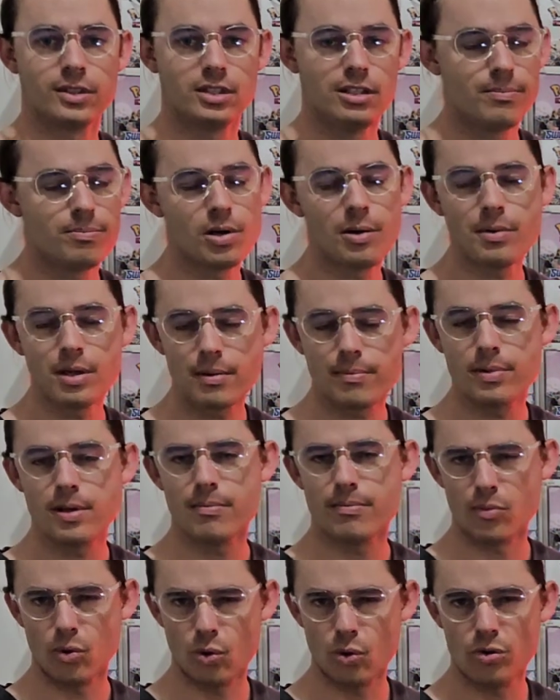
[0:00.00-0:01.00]
You're probably a
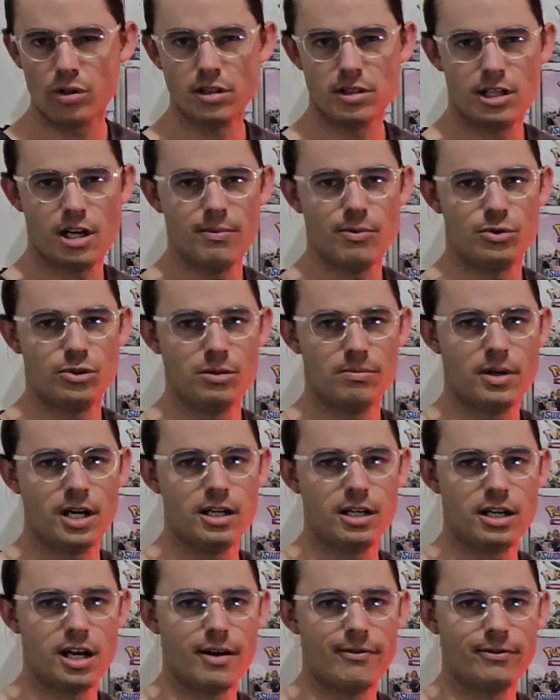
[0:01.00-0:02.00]
bit more than doubled your
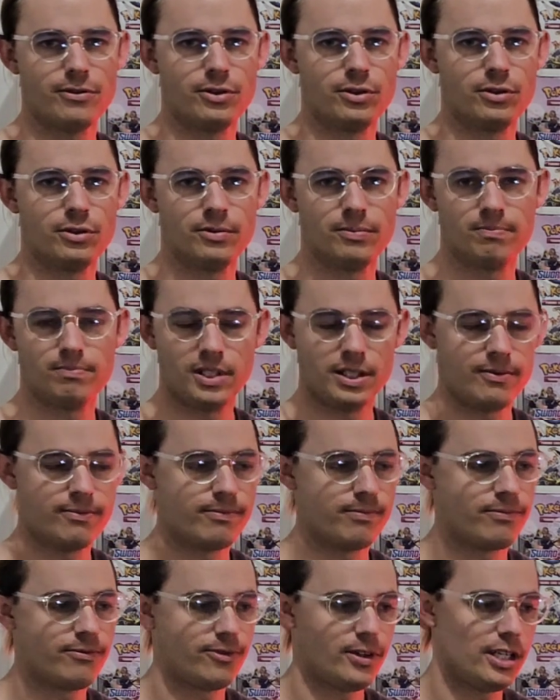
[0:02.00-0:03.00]
money after all
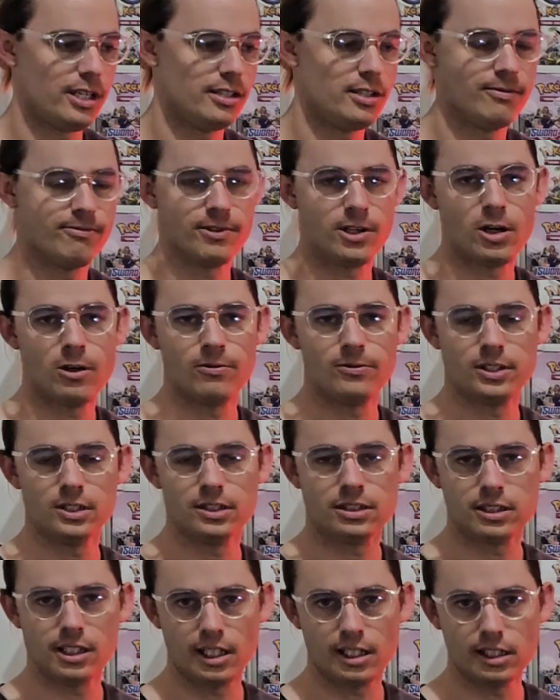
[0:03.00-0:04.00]
the fees involved in
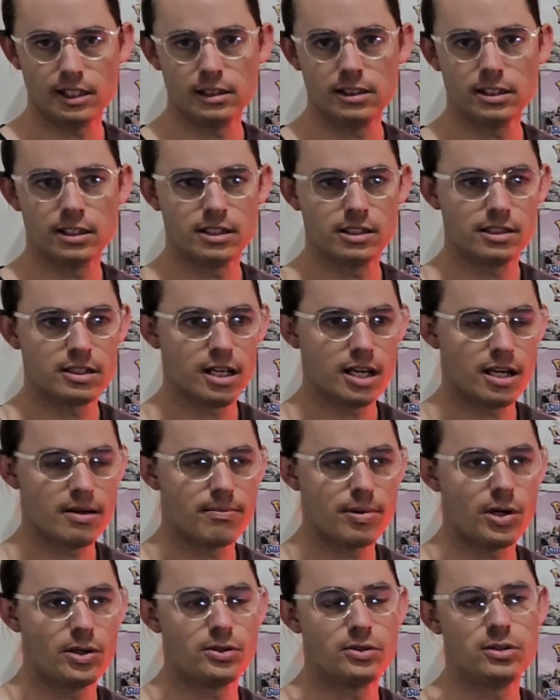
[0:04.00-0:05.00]
selling
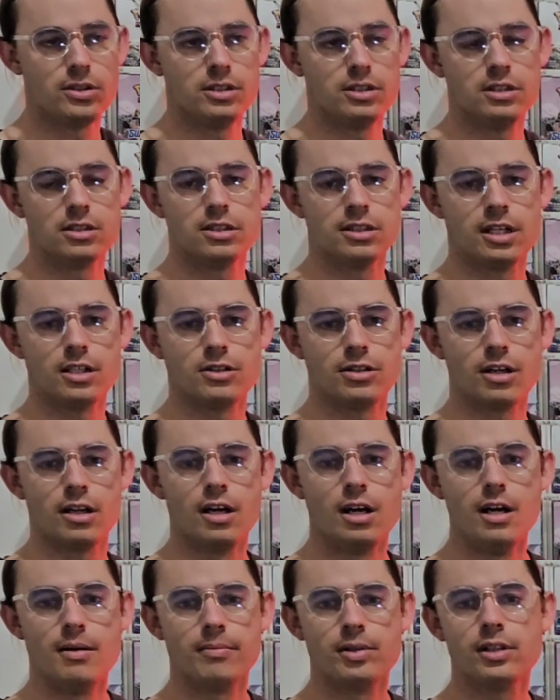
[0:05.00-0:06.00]
and postage, etc.
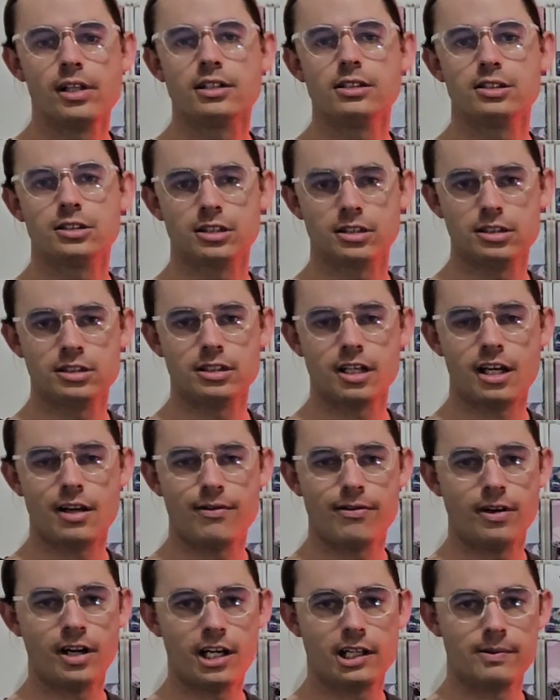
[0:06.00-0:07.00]
But let's just say,
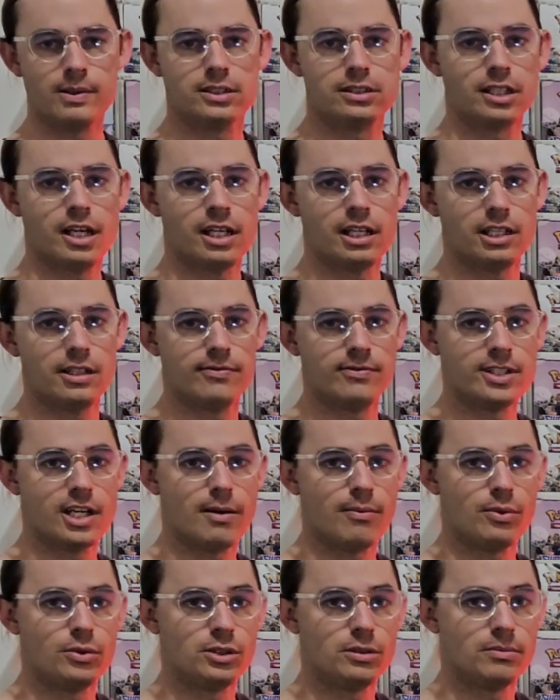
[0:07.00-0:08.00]
for argument's sake, you've
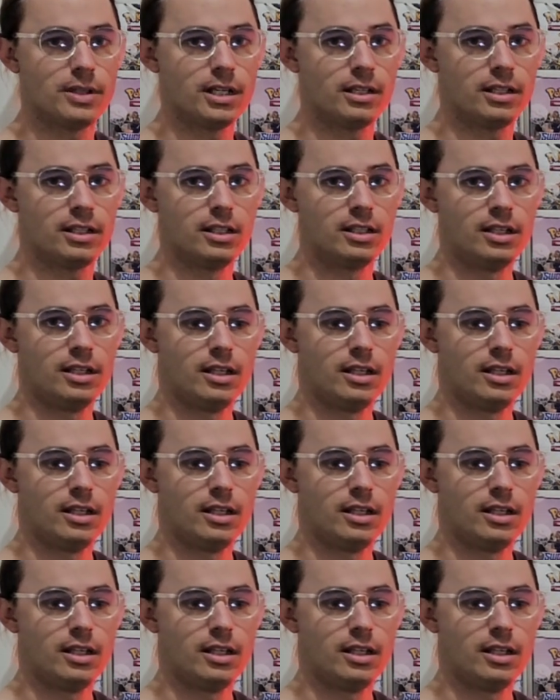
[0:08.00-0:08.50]
doubled your money.